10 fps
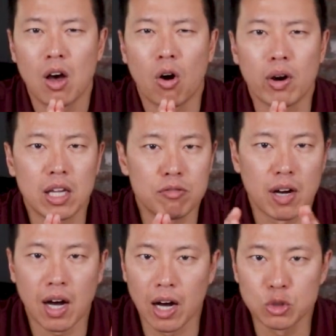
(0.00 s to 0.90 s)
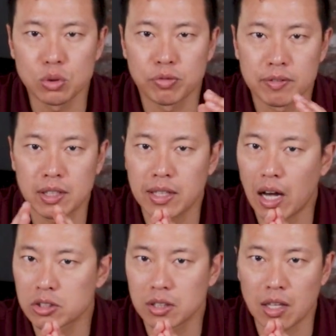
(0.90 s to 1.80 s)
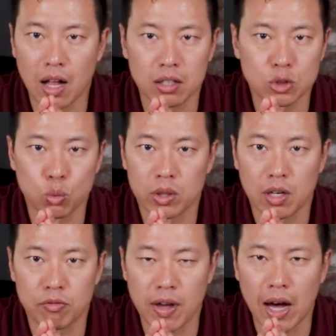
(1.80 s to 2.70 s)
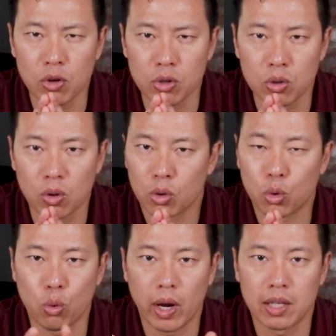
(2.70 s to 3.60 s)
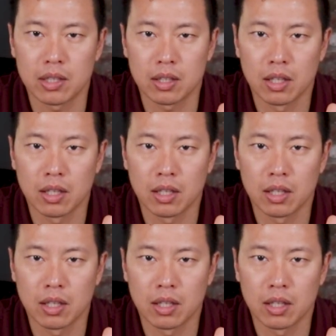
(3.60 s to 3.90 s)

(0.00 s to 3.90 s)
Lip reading: or even $150,000 worth of value created.